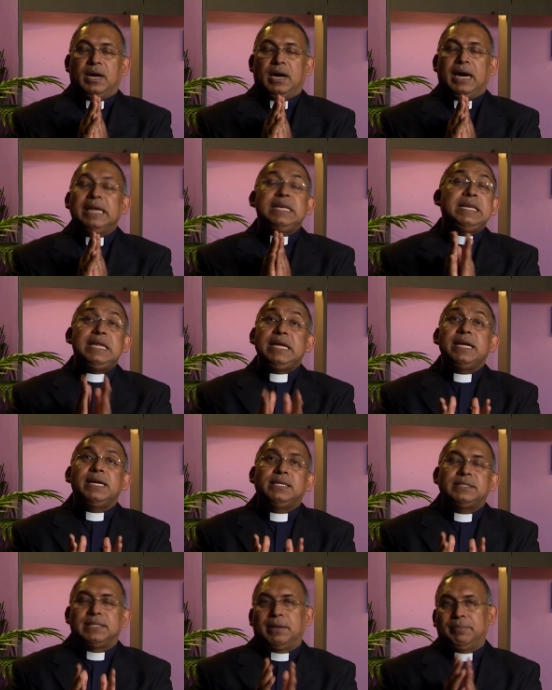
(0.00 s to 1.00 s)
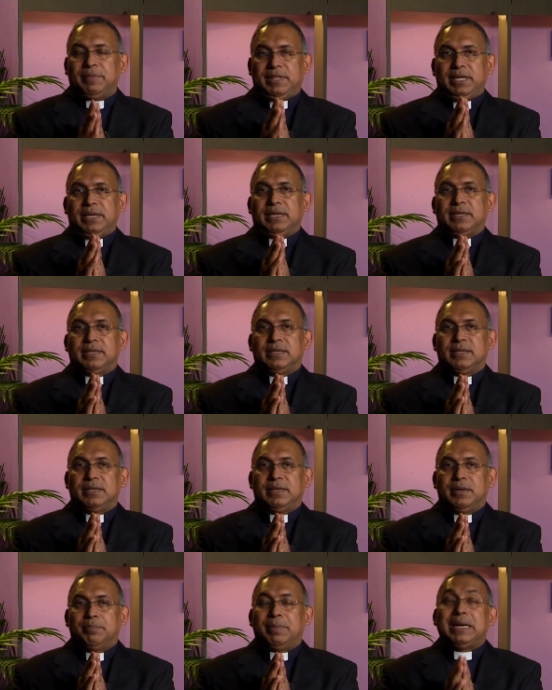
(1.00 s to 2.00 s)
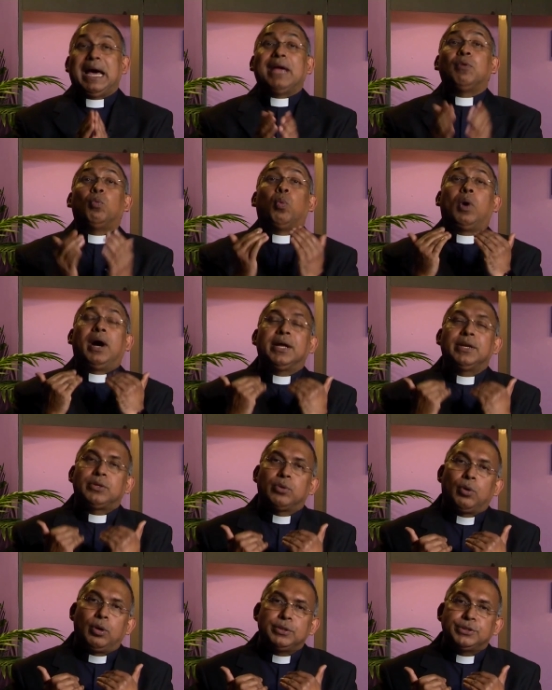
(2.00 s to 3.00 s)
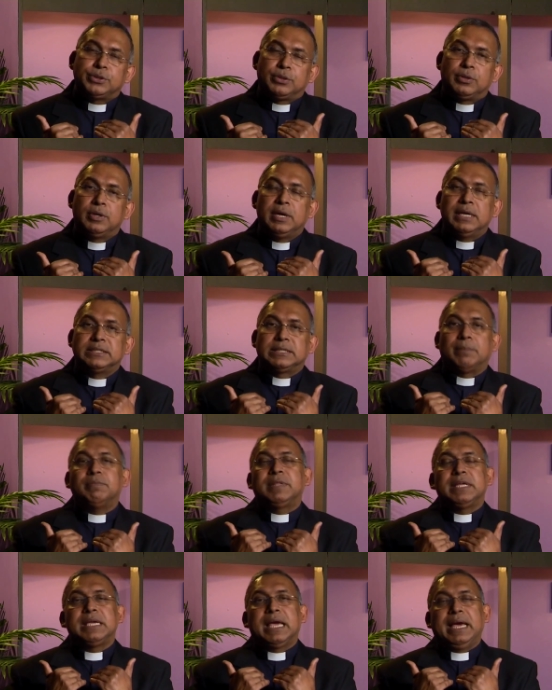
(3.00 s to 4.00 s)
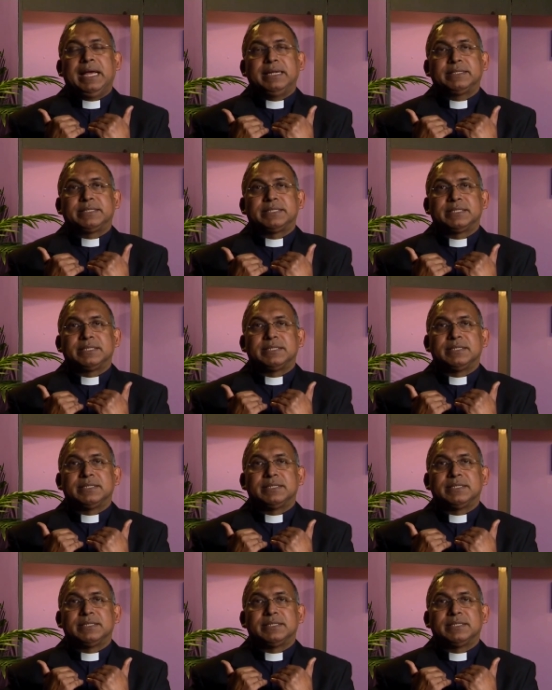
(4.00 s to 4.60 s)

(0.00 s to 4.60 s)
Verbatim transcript: I need something, but I want also something else.